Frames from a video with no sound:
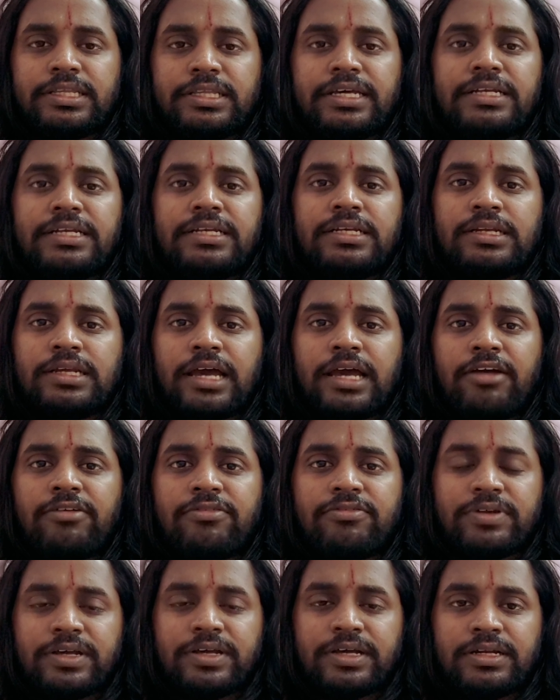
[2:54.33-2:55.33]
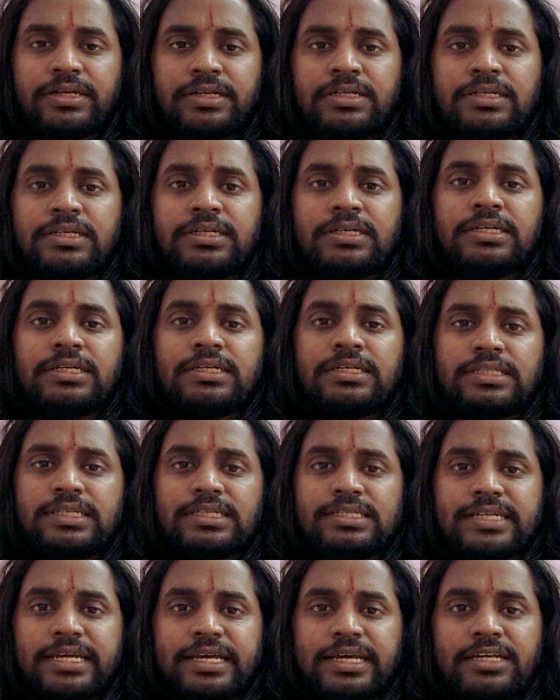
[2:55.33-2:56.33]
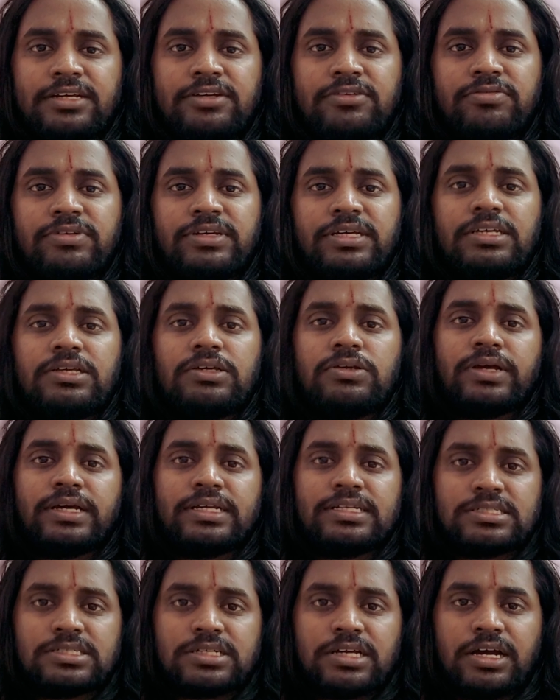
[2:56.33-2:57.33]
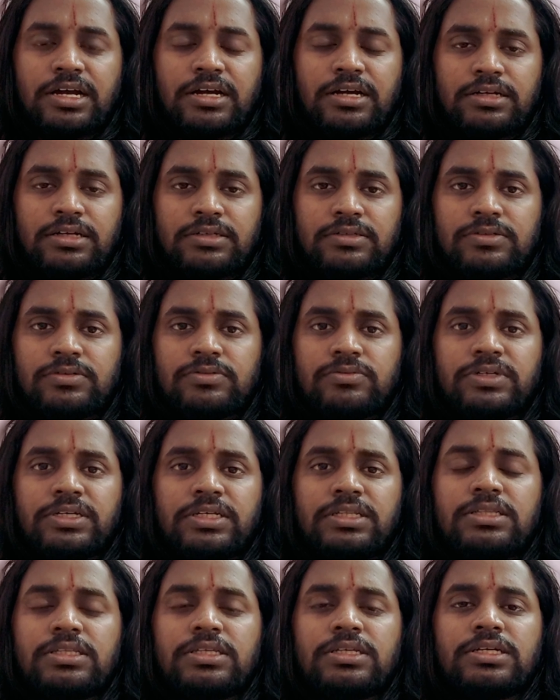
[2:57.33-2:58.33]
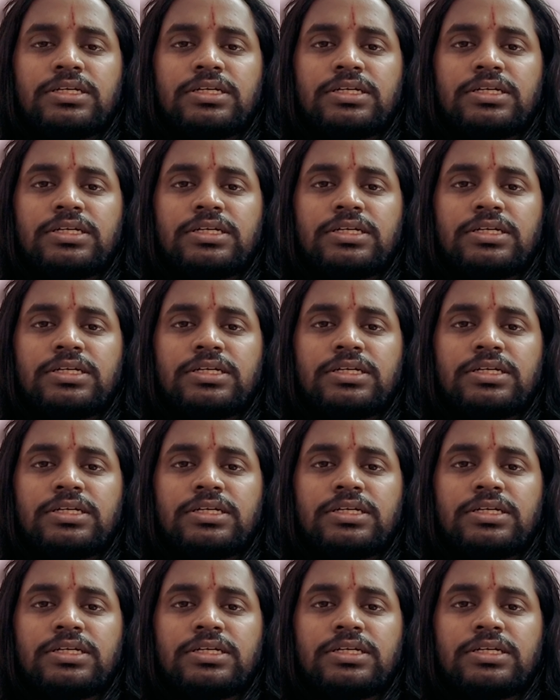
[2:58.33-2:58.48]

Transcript: Then after the second week you can start with